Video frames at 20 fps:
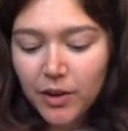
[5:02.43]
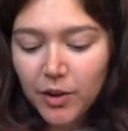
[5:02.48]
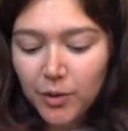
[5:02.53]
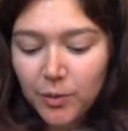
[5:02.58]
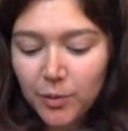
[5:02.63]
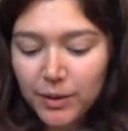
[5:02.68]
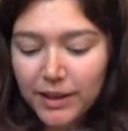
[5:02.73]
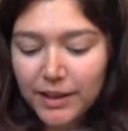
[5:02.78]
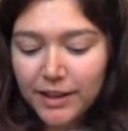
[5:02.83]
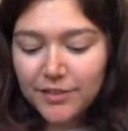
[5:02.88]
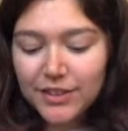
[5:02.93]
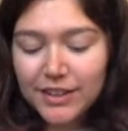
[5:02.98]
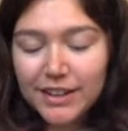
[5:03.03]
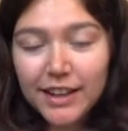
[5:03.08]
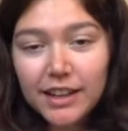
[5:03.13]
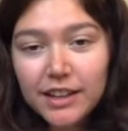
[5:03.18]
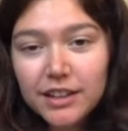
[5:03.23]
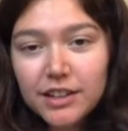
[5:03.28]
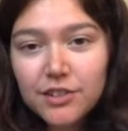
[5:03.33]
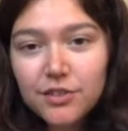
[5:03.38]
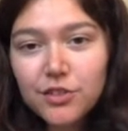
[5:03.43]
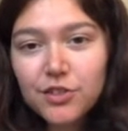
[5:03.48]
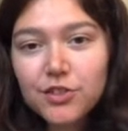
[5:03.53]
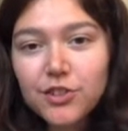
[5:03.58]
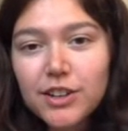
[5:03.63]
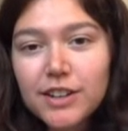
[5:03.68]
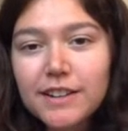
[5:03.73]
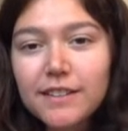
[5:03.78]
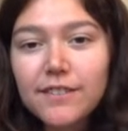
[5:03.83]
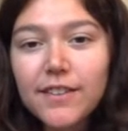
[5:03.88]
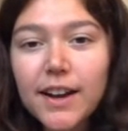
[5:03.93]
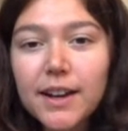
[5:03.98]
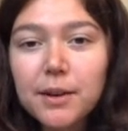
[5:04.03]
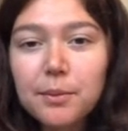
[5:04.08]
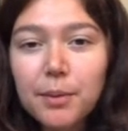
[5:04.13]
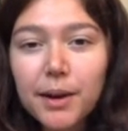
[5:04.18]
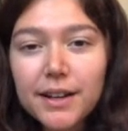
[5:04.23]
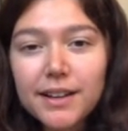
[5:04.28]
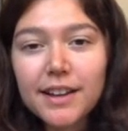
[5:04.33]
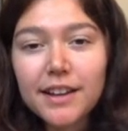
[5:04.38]
Well, I have negative 3 divided
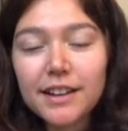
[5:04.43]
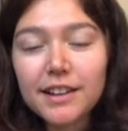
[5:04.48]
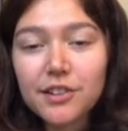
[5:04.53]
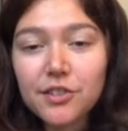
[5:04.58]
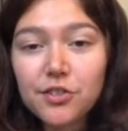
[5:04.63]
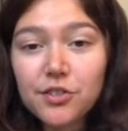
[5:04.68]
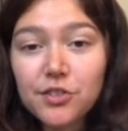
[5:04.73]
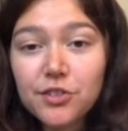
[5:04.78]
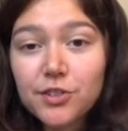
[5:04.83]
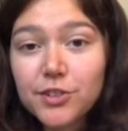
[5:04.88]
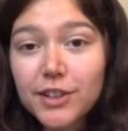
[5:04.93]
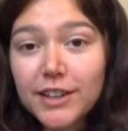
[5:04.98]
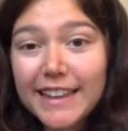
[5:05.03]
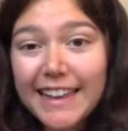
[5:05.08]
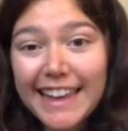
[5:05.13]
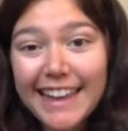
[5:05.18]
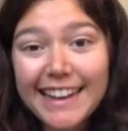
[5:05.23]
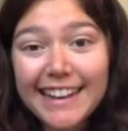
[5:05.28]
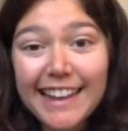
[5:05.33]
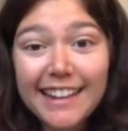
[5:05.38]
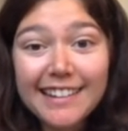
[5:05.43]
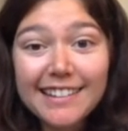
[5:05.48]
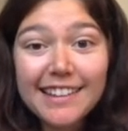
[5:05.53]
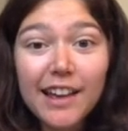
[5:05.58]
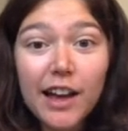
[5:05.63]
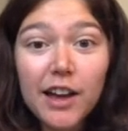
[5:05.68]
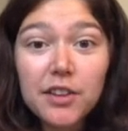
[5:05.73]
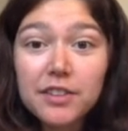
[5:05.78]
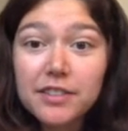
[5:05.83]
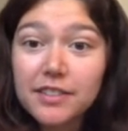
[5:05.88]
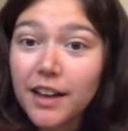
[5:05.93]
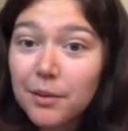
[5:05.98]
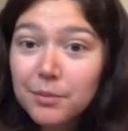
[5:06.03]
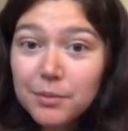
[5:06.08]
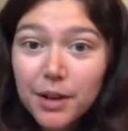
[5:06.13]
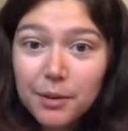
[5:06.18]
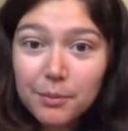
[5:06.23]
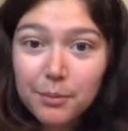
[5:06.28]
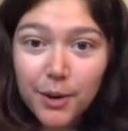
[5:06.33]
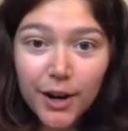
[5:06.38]
by negative 3, and that's some
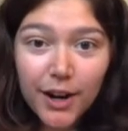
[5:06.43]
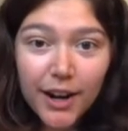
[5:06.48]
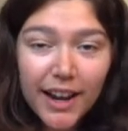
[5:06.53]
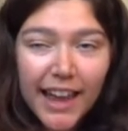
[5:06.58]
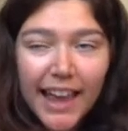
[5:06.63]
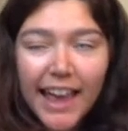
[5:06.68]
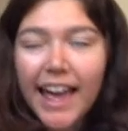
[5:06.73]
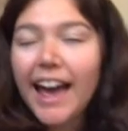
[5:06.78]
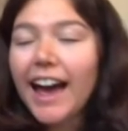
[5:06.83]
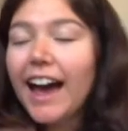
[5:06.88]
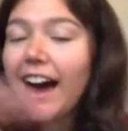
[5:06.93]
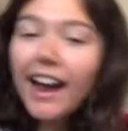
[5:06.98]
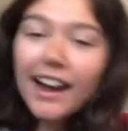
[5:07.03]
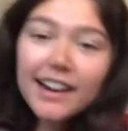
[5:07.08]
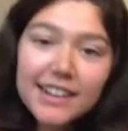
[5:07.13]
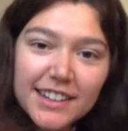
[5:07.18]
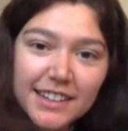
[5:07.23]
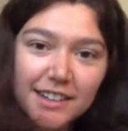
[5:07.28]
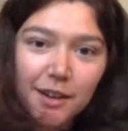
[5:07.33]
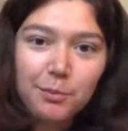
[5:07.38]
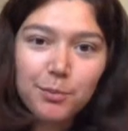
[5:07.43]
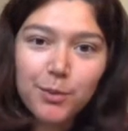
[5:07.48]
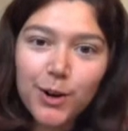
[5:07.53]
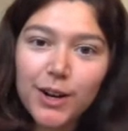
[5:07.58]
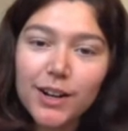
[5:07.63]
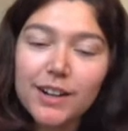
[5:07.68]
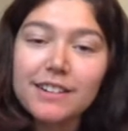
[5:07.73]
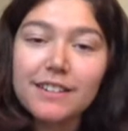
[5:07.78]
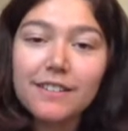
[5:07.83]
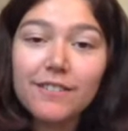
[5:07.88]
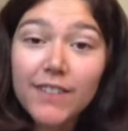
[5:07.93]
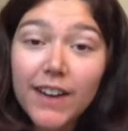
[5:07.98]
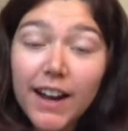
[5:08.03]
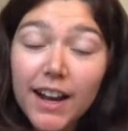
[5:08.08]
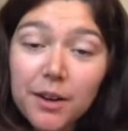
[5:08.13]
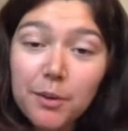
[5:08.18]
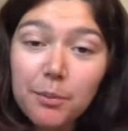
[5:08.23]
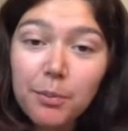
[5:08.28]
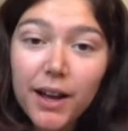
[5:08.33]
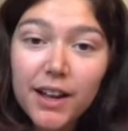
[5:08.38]
number. Any number
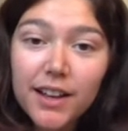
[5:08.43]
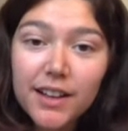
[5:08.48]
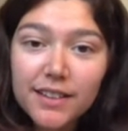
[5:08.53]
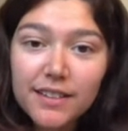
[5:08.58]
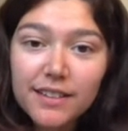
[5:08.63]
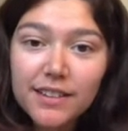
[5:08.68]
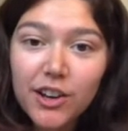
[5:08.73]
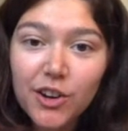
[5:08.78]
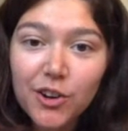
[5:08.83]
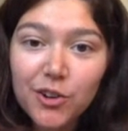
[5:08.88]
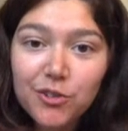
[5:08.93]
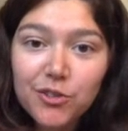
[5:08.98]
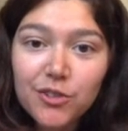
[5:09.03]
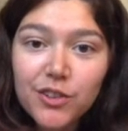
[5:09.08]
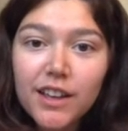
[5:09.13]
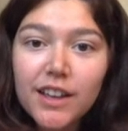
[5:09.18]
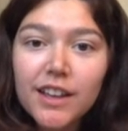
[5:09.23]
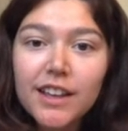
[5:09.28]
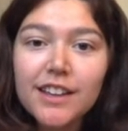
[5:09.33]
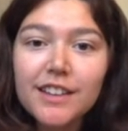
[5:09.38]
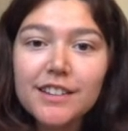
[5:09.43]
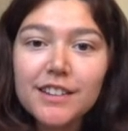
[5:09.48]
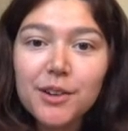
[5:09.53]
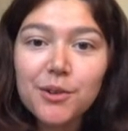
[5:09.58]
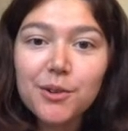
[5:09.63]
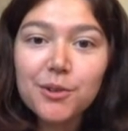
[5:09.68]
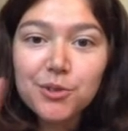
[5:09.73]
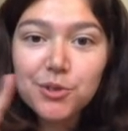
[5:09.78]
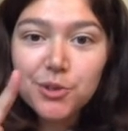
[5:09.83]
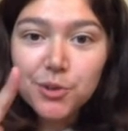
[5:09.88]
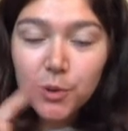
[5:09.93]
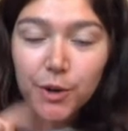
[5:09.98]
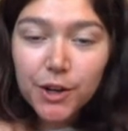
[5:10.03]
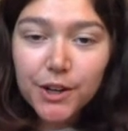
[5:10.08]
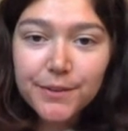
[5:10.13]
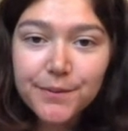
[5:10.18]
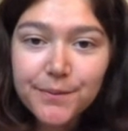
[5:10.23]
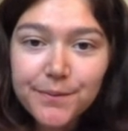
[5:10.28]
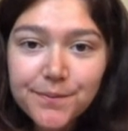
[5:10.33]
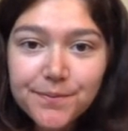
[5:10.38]
divided by itself is equal to 1,
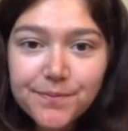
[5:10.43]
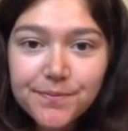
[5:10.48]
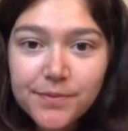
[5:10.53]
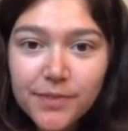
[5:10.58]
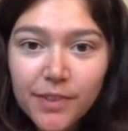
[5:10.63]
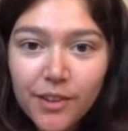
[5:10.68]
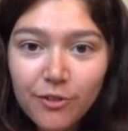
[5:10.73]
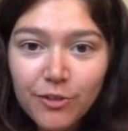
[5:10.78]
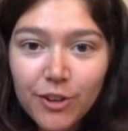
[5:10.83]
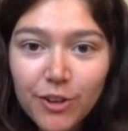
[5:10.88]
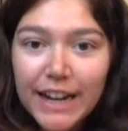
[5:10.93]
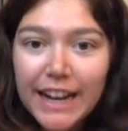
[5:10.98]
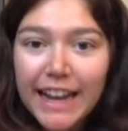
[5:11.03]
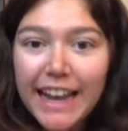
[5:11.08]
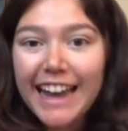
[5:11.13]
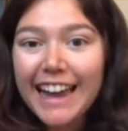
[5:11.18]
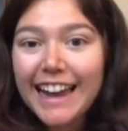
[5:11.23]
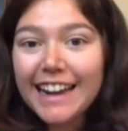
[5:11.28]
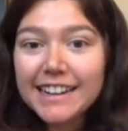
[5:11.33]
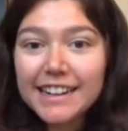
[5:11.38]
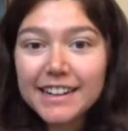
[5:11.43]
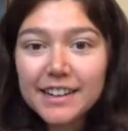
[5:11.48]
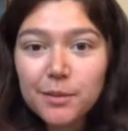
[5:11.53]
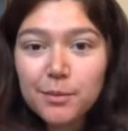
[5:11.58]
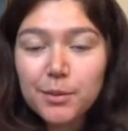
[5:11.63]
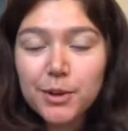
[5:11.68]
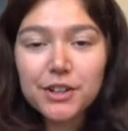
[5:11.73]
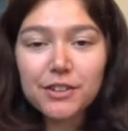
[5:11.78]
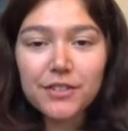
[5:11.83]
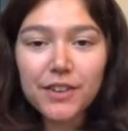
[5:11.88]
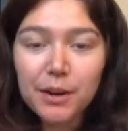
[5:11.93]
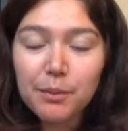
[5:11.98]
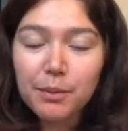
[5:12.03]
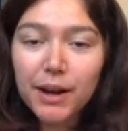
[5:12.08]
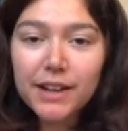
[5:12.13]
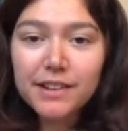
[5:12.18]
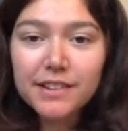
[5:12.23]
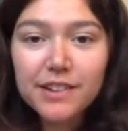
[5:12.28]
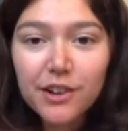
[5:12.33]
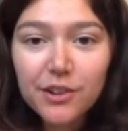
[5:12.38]
right? Any number divided by
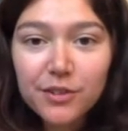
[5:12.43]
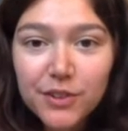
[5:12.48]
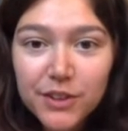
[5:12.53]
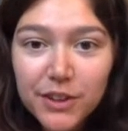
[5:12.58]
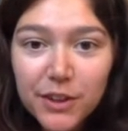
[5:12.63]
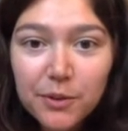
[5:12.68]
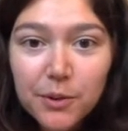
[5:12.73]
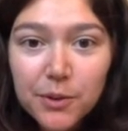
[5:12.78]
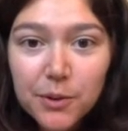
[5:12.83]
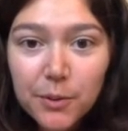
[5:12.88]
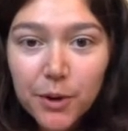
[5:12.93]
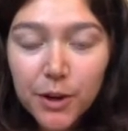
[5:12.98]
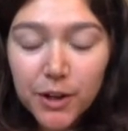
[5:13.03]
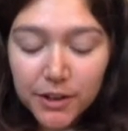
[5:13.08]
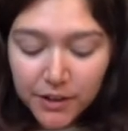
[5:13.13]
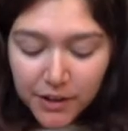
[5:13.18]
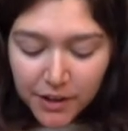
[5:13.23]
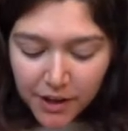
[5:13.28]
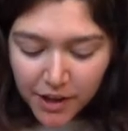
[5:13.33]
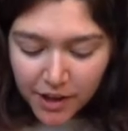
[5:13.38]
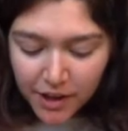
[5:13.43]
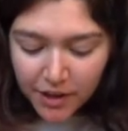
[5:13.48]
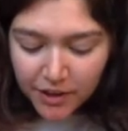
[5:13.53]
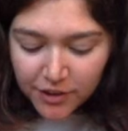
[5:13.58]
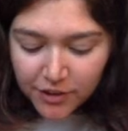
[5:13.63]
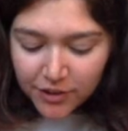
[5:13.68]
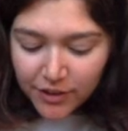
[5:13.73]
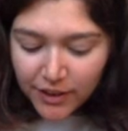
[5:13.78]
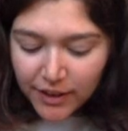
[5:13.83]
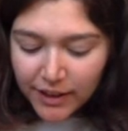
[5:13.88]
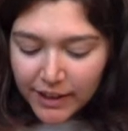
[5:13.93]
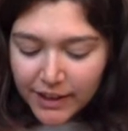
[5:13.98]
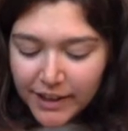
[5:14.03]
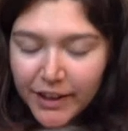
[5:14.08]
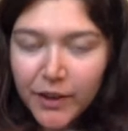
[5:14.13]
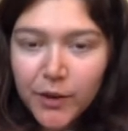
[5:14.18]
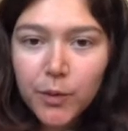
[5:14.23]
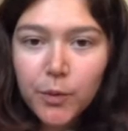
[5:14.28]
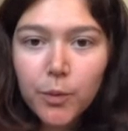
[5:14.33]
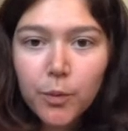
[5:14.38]
itself is equal to 1. So then I
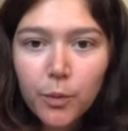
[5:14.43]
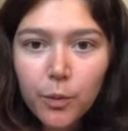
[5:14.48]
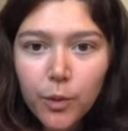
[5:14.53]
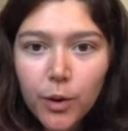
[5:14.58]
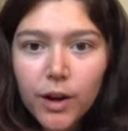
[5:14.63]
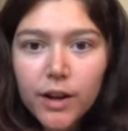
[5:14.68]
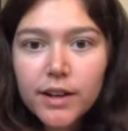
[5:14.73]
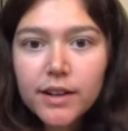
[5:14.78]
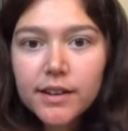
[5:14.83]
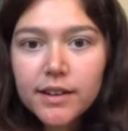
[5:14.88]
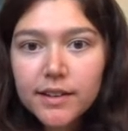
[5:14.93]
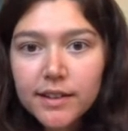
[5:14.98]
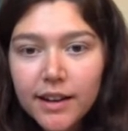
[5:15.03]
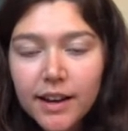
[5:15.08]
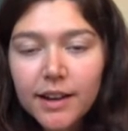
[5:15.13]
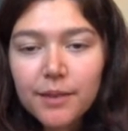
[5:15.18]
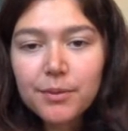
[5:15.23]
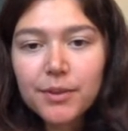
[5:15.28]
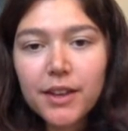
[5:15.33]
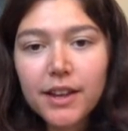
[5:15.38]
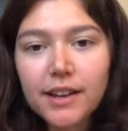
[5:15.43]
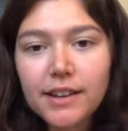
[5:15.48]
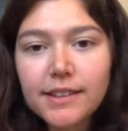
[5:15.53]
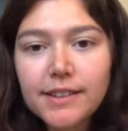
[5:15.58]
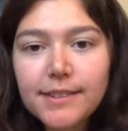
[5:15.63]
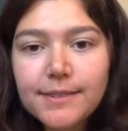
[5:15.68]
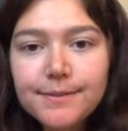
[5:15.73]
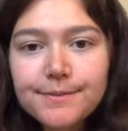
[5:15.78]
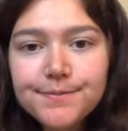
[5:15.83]
get 1 times x.